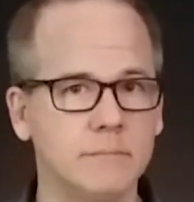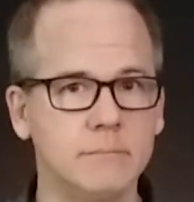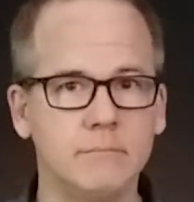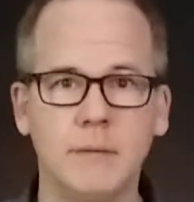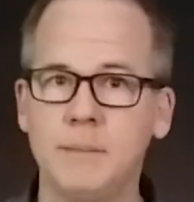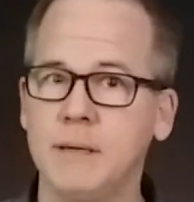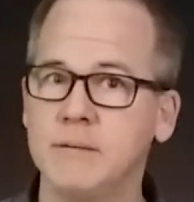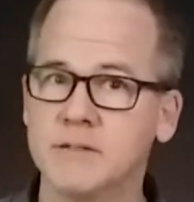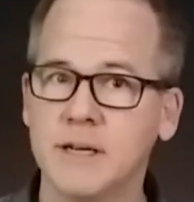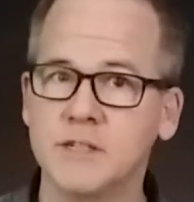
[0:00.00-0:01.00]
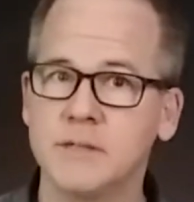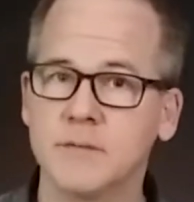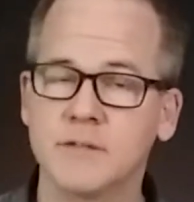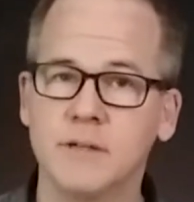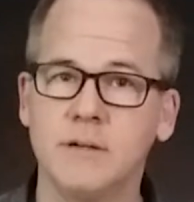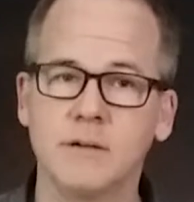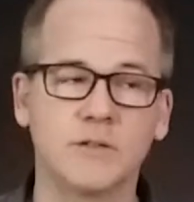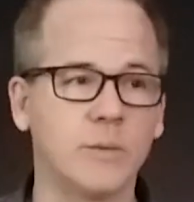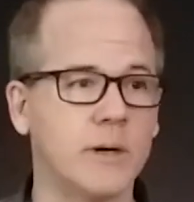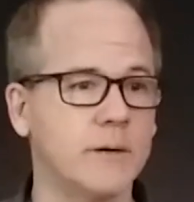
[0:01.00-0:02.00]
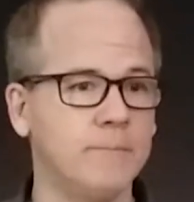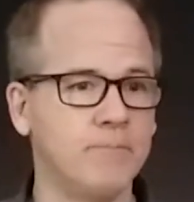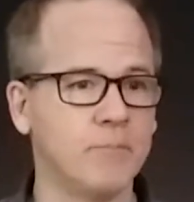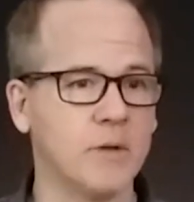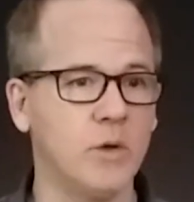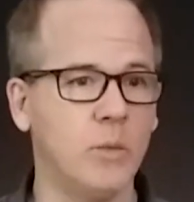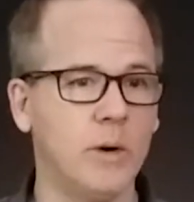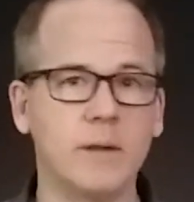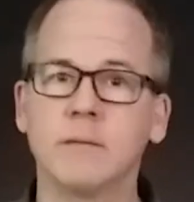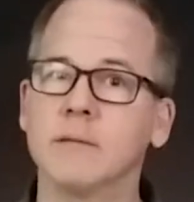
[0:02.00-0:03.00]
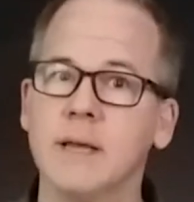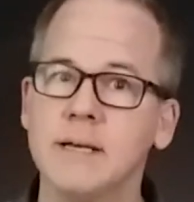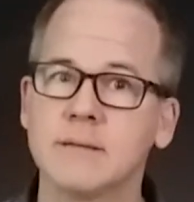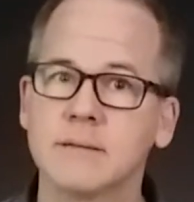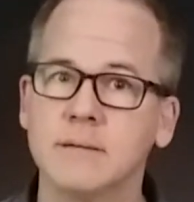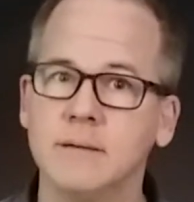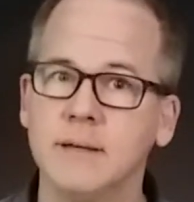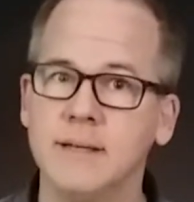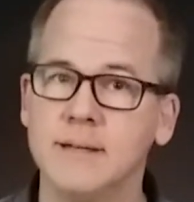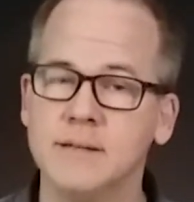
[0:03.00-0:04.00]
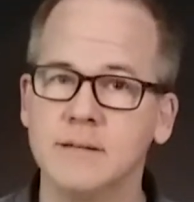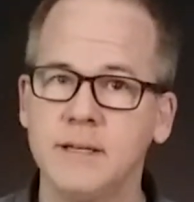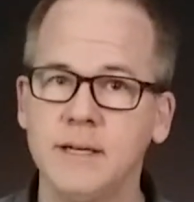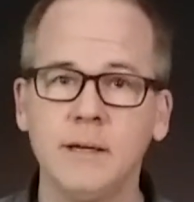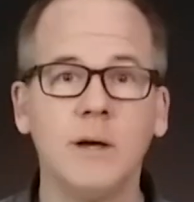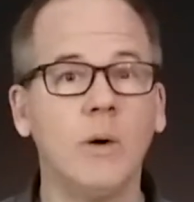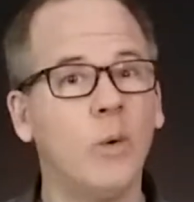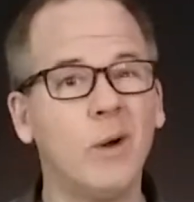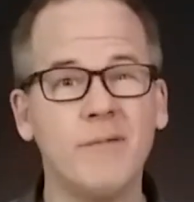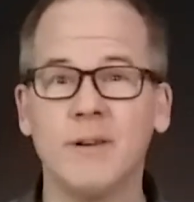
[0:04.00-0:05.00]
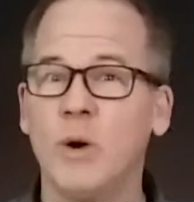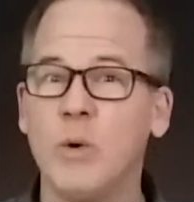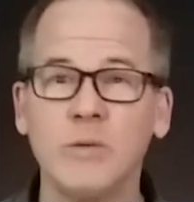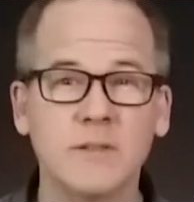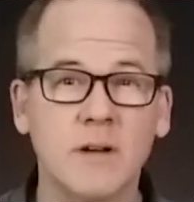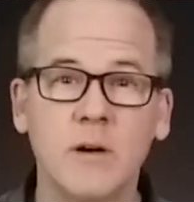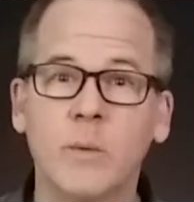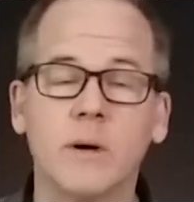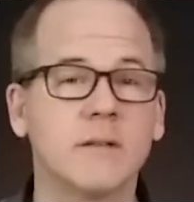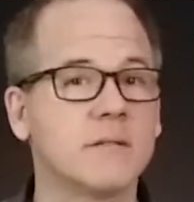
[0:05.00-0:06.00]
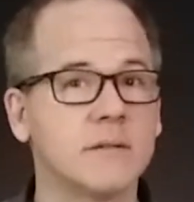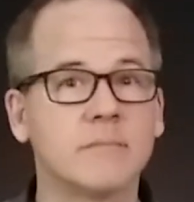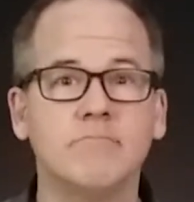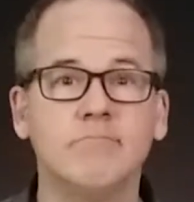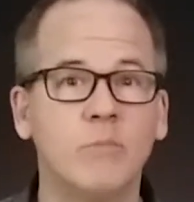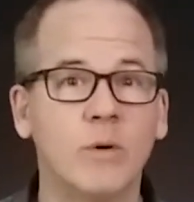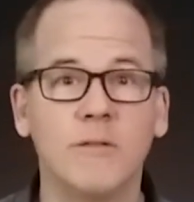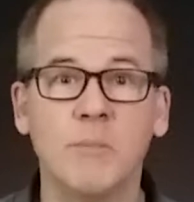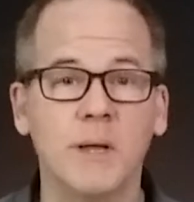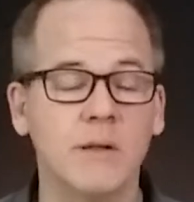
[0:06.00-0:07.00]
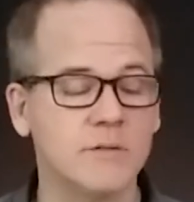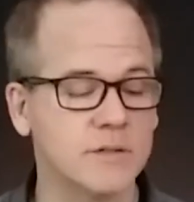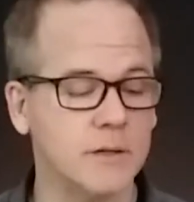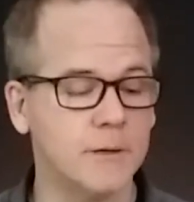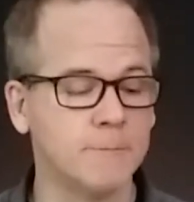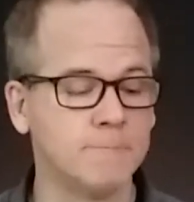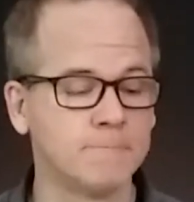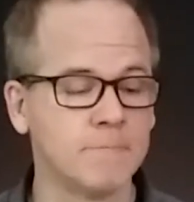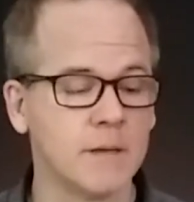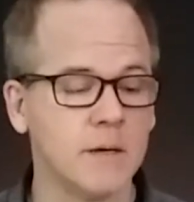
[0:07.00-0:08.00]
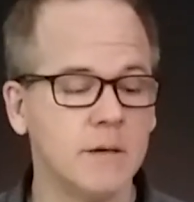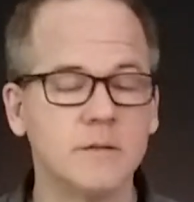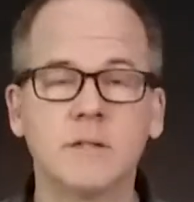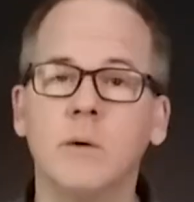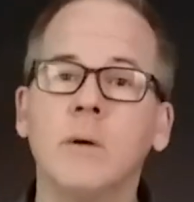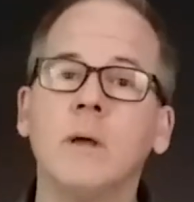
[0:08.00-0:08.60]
maybe sections of songs where you want less intensity, or even a whole song where it's just more of a mellow song. So